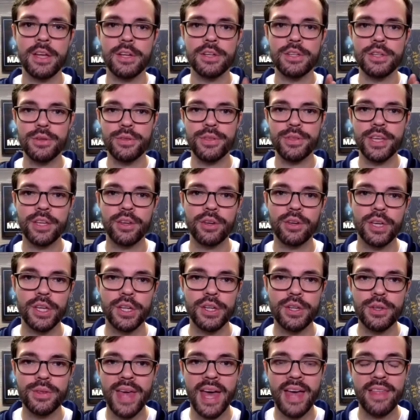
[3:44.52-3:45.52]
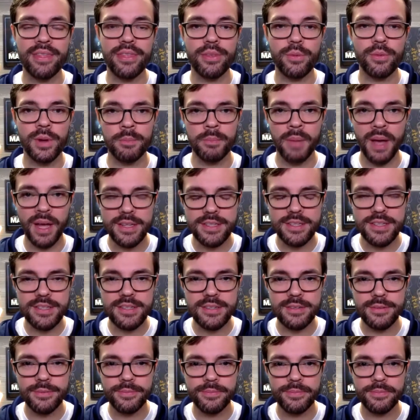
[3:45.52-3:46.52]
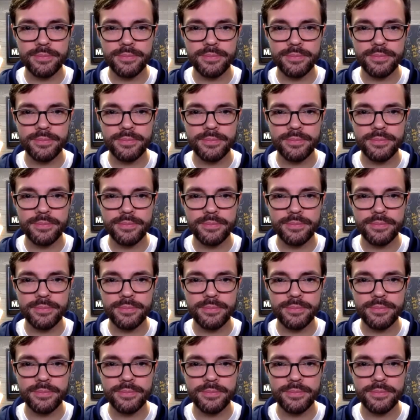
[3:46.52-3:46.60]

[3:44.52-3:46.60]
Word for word: Do you think you could do that in three months?